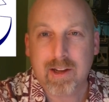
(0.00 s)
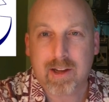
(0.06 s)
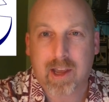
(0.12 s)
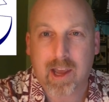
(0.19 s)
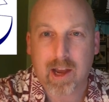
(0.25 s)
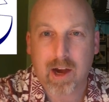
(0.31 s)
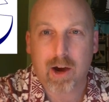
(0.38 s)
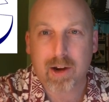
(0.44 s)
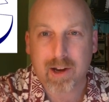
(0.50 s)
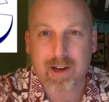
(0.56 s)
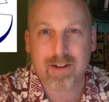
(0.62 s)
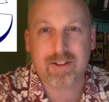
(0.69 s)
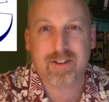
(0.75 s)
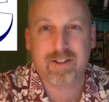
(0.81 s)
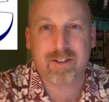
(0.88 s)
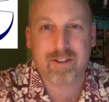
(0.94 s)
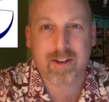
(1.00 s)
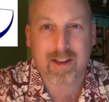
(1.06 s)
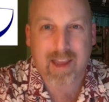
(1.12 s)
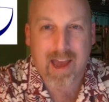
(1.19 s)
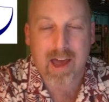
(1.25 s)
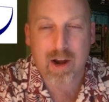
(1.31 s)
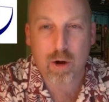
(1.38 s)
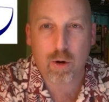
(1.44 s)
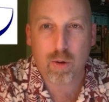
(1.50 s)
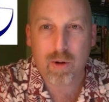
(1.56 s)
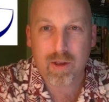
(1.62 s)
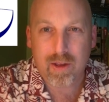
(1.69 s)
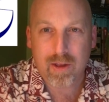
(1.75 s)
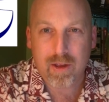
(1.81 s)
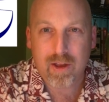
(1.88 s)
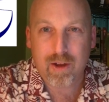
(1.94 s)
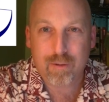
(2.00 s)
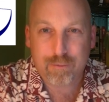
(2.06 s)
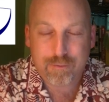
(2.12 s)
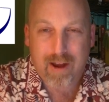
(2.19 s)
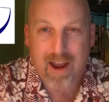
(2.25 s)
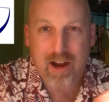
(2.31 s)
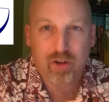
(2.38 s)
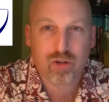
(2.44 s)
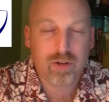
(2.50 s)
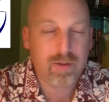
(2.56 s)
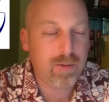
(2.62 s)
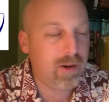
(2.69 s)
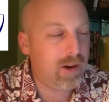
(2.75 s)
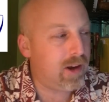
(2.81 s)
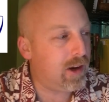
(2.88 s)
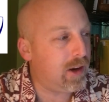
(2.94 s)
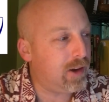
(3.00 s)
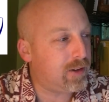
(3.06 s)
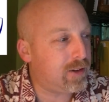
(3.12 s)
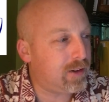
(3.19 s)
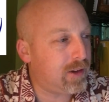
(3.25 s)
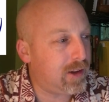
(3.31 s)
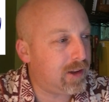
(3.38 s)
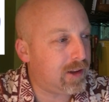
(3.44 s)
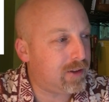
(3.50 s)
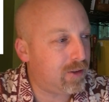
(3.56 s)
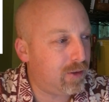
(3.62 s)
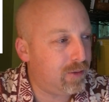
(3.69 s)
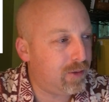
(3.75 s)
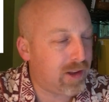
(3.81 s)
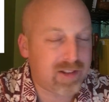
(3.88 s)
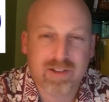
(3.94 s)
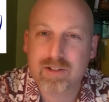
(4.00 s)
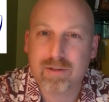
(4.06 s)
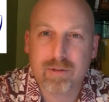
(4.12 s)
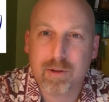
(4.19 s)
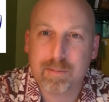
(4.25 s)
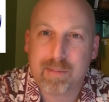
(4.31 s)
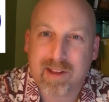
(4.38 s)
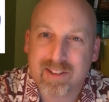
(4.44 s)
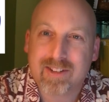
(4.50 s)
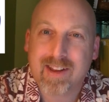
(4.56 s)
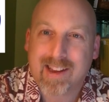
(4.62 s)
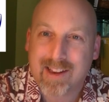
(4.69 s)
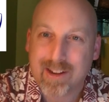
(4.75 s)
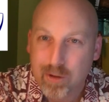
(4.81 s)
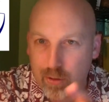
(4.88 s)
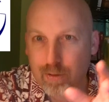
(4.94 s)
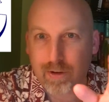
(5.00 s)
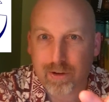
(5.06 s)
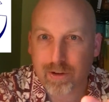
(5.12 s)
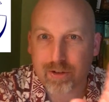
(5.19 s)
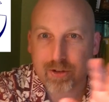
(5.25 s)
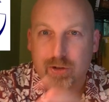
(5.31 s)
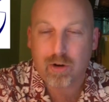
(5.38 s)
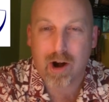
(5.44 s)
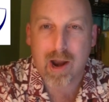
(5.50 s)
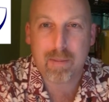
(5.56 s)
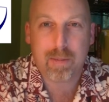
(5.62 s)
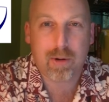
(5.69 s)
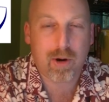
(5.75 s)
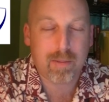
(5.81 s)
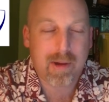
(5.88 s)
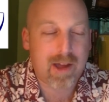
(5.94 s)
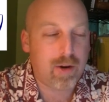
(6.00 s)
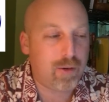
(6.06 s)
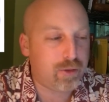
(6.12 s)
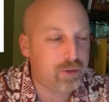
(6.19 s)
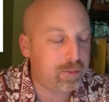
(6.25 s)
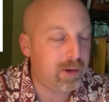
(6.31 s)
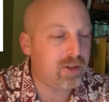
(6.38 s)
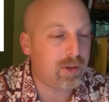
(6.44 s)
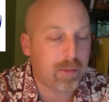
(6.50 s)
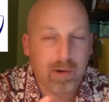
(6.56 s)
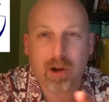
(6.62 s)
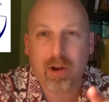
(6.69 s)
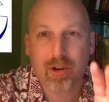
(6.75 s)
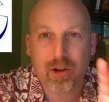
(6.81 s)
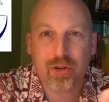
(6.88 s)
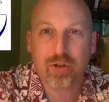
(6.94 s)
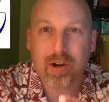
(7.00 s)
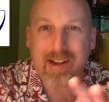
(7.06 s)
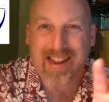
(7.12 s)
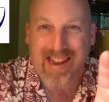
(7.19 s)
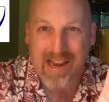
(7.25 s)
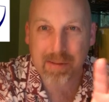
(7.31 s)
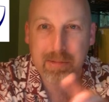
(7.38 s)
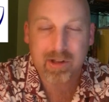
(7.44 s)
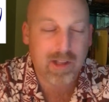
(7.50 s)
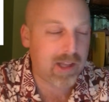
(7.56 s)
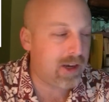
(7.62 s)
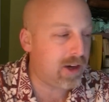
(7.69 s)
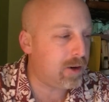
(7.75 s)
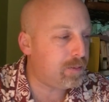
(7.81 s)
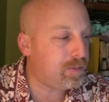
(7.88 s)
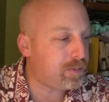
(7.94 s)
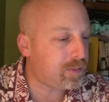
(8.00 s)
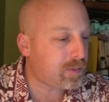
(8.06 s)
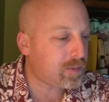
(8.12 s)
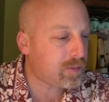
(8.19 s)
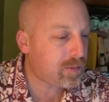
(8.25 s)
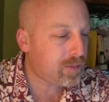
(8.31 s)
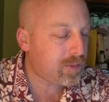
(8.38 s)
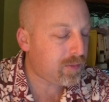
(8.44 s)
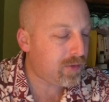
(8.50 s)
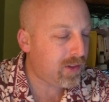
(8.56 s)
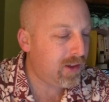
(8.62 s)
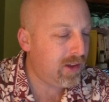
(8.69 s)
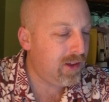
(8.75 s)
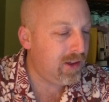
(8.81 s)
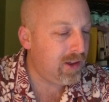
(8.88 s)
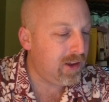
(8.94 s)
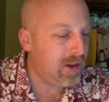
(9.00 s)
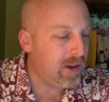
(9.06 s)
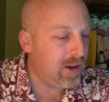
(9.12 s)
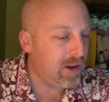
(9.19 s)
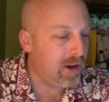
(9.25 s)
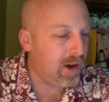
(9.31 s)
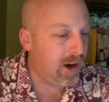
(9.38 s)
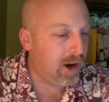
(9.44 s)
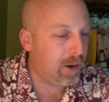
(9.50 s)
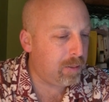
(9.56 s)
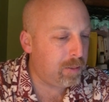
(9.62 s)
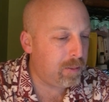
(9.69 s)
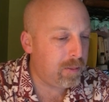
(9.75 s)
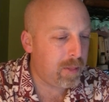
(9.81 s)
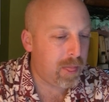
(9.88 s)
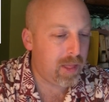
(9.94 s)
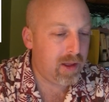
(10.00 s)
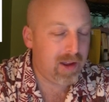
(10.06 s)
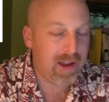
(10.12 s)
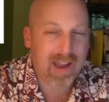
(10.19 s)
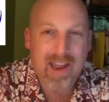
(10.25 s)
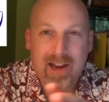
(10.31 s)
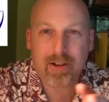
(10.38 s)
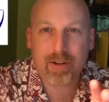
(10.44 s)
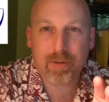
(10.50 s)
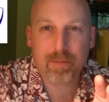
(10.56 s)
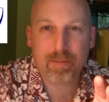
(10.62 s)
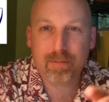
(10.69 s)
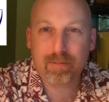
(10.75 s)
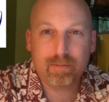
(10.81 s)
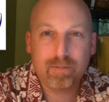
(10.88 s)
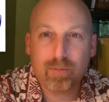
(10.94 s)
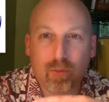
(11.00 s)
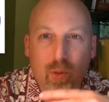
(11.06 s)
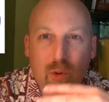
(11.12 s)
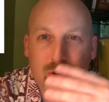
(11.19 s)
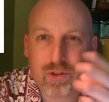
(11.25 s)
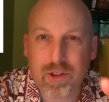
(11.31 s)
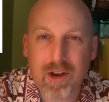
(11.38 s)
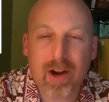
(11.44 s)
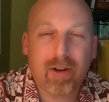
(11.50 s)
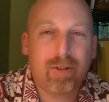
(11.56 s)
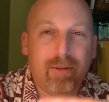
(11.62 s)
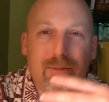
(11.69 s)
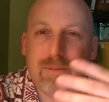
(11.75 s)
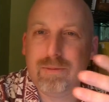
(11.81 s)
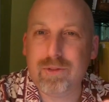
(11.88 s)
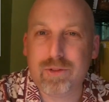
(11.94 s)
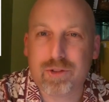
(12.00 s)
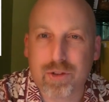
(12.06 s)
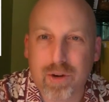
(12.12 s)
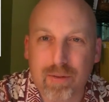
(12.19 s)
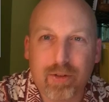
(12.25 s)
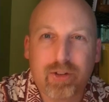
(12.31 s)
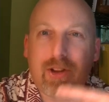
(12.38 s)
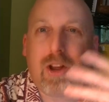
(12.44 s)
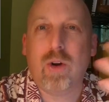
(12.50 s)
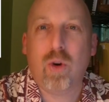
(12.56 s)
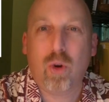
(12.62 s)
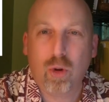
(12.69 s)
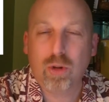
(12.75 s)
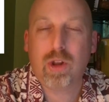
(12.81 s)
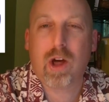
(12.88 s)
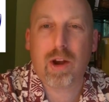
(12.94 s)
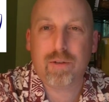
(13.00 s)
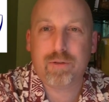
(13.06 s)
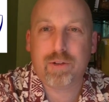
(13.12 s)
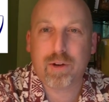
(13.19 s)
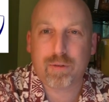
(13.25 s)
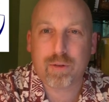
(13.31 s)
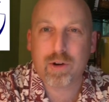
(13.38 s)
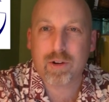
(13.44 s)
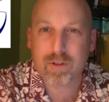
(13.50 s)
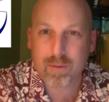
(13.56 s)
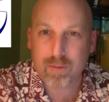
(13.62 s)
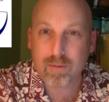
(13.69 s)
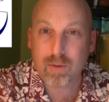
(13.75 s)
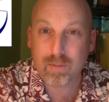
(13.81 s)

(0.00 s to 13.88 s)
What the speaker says: chaotic and staccato fashion, and that's the best I can do to describe her manner of speech. I'm not going to try to emulate it. And was there servicing a whole lot of different